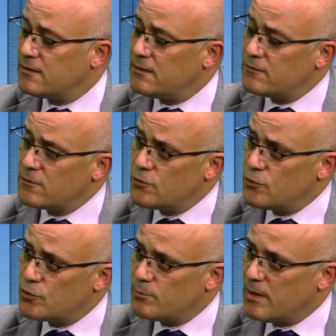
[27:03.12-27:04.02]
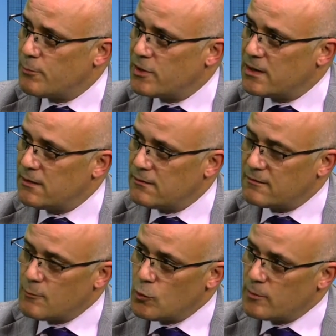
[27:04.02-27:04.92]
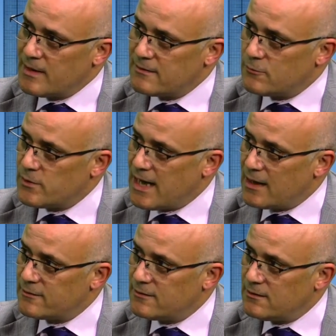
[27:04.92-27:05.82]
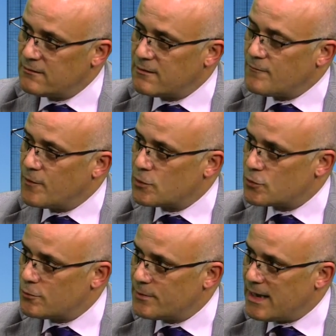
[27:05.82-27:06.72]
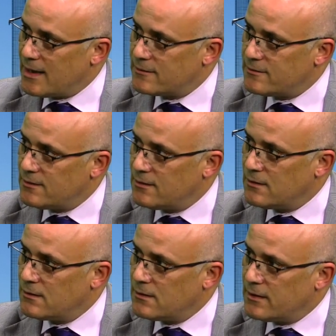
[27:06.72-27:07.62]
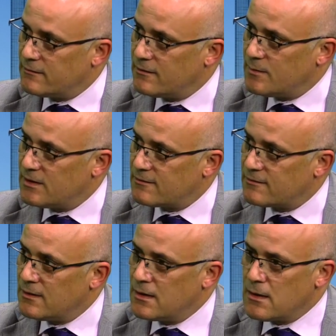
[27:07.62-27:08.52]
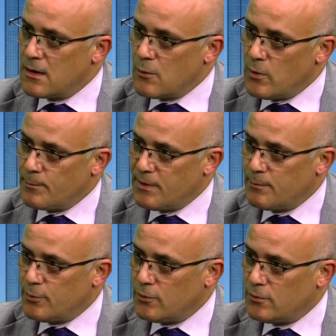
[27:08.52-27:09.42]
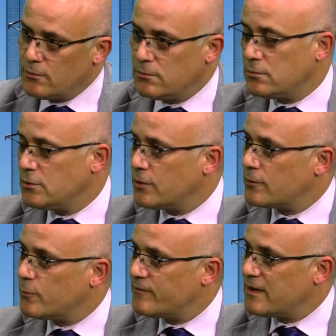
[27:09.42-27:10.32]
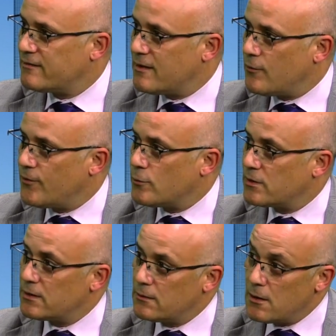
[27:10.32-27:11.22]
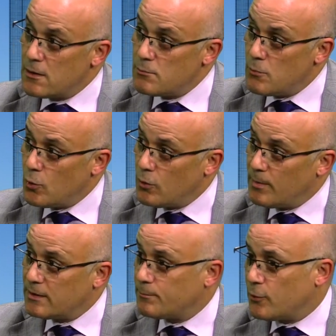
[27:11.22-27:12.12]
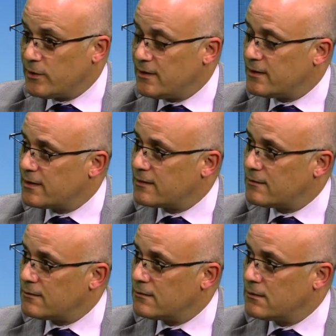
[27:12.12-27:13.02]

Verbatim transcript: the institution by bringing in some augmented reality, some virtual reality exhibits where people, you know, with their cell phone can learn more by pointing it at a